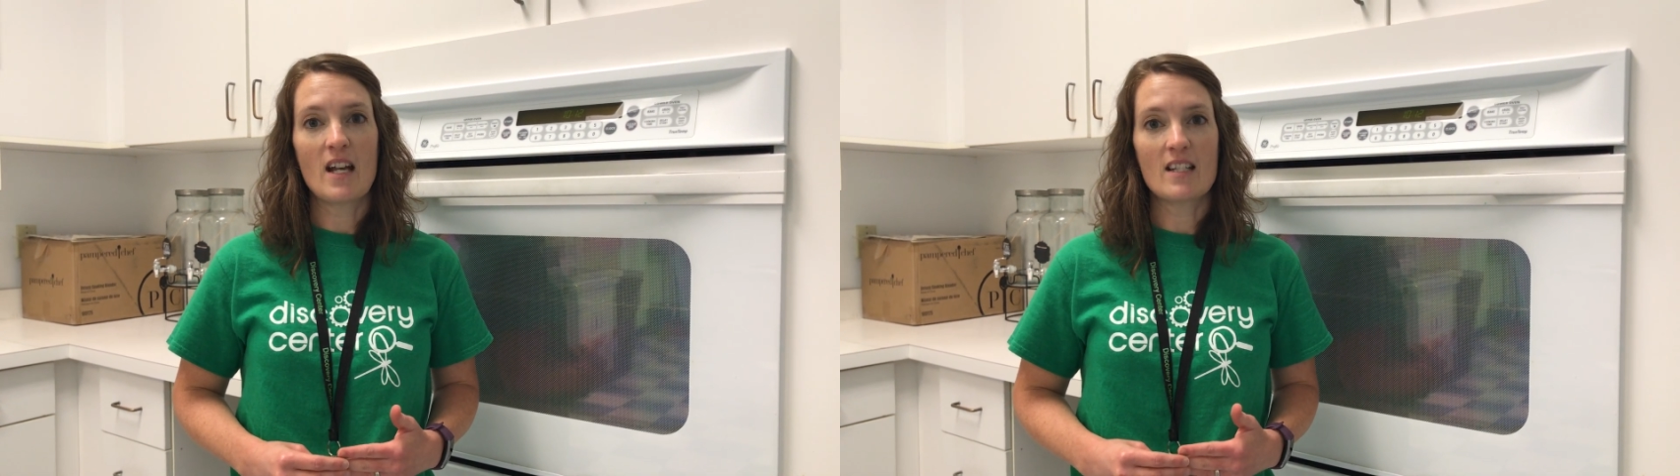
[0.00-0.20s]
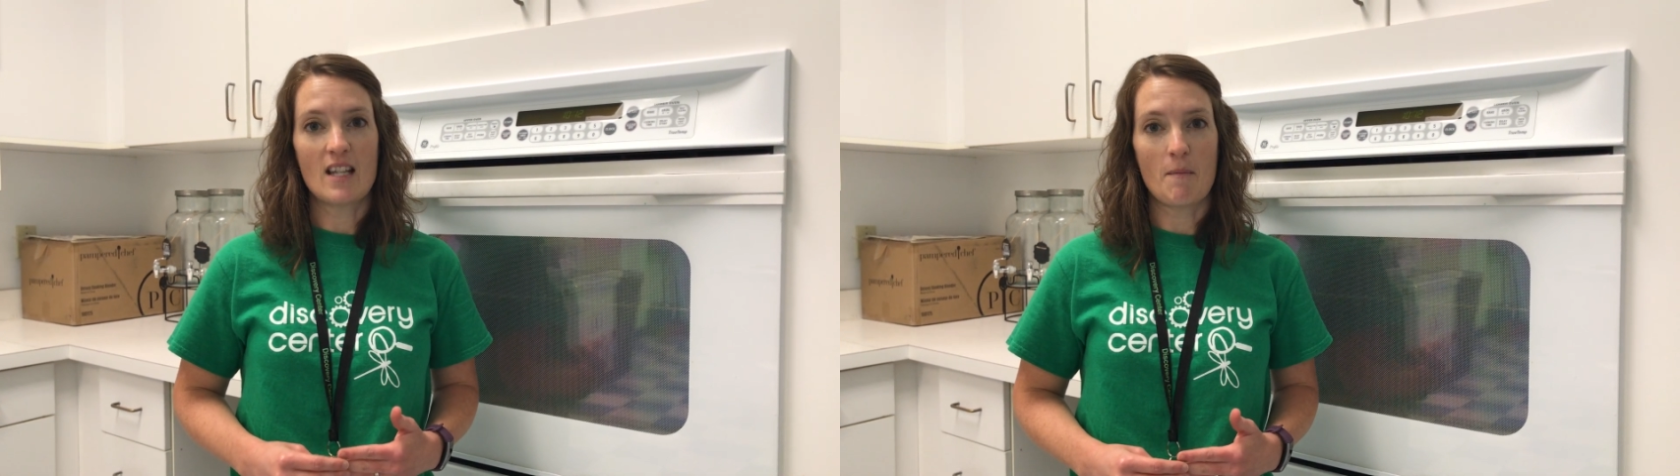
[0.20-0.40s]

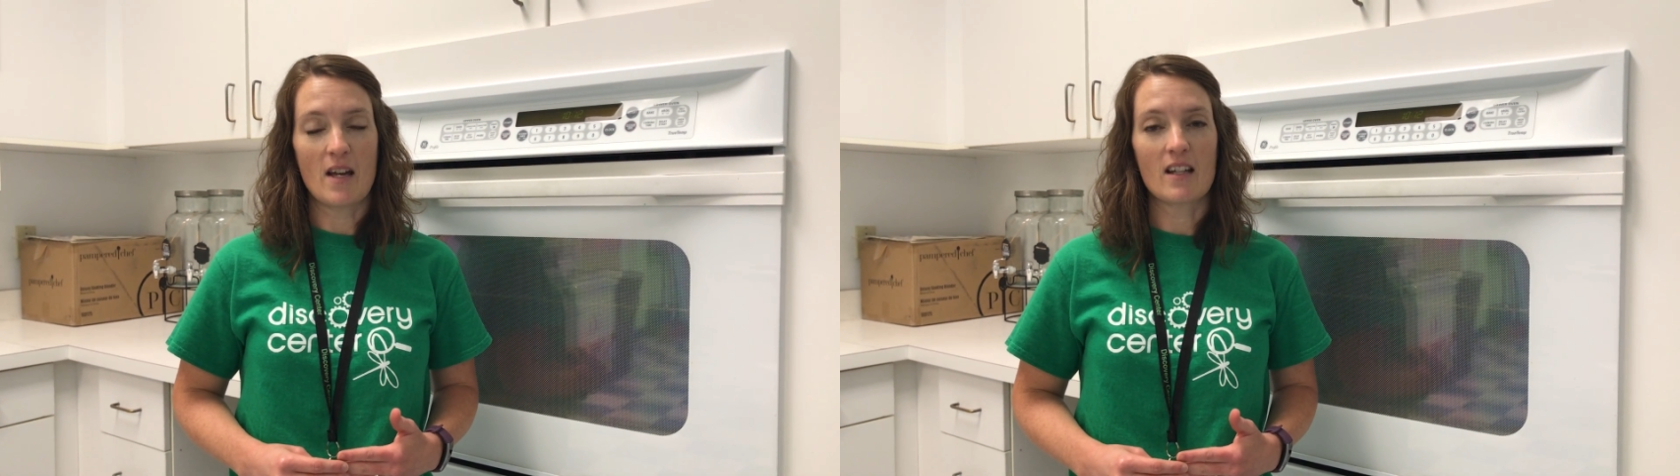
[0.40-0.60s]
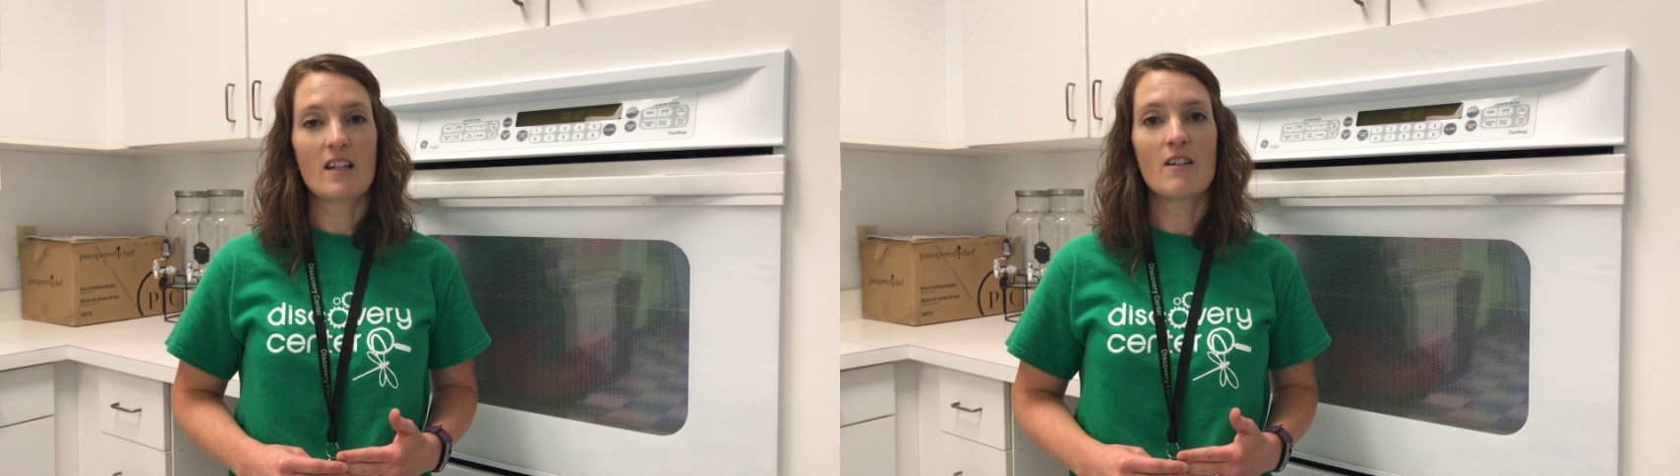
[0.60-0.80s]

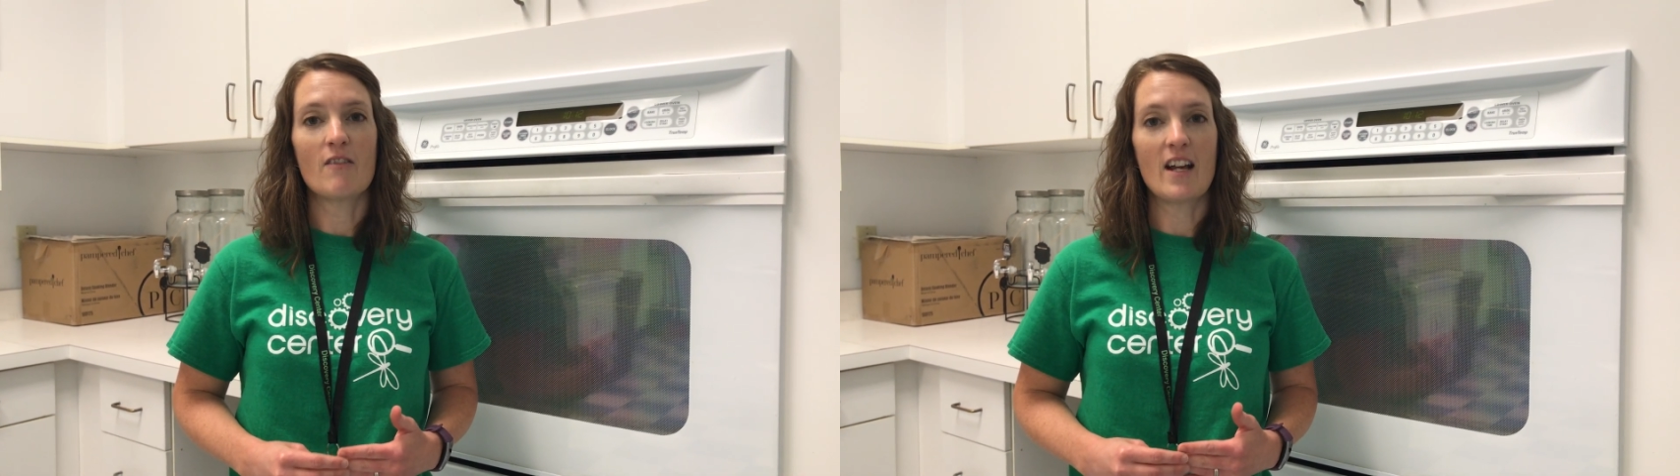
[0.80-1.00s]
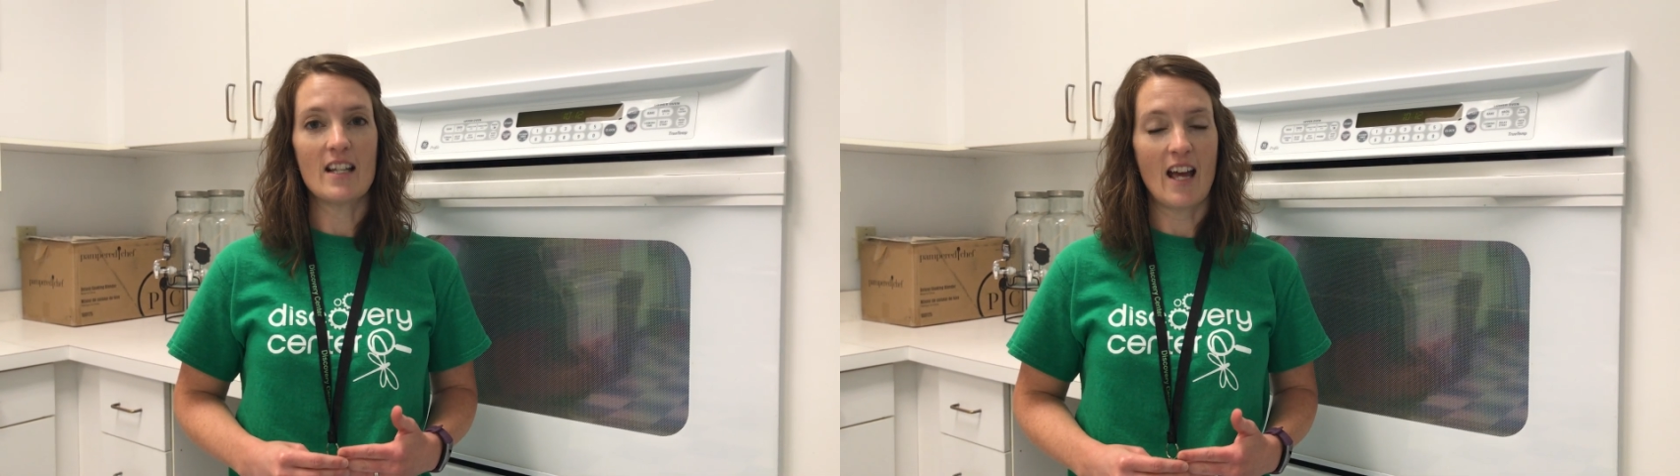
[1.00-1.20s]
pandemic
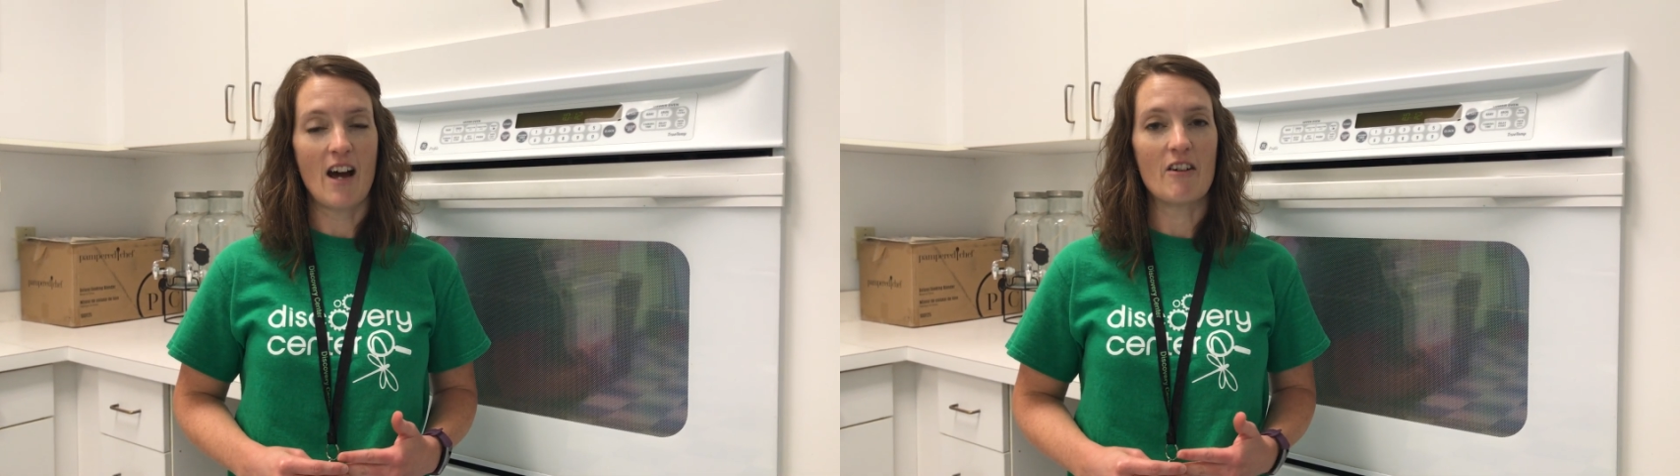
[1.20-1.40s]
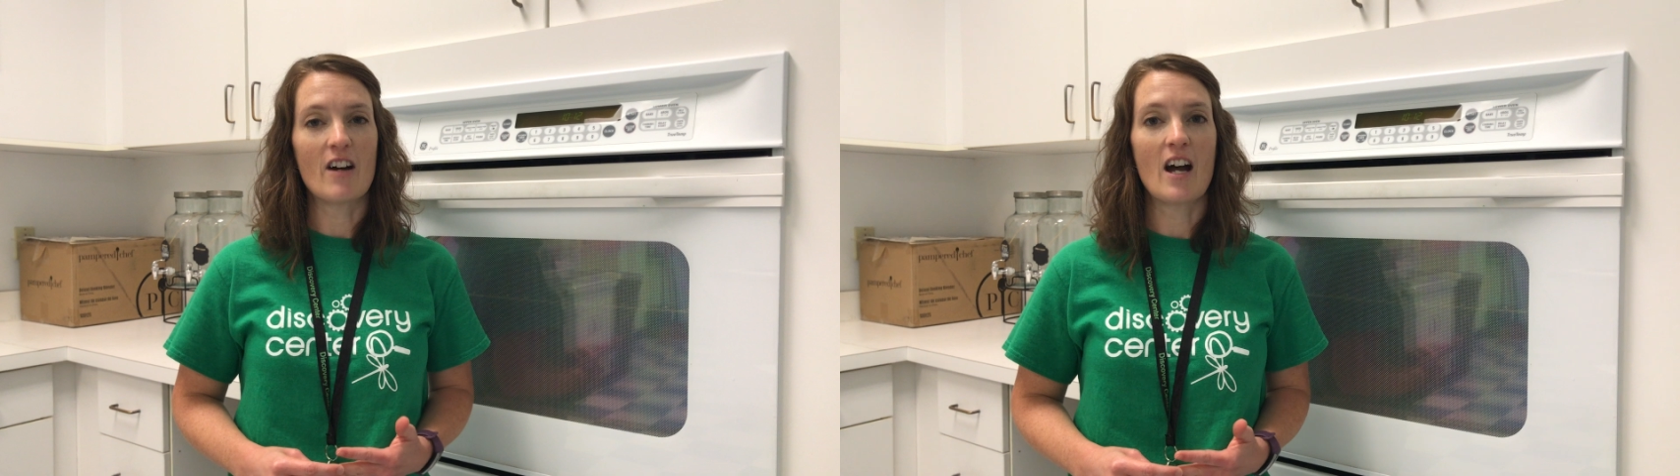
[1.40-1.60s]
right now,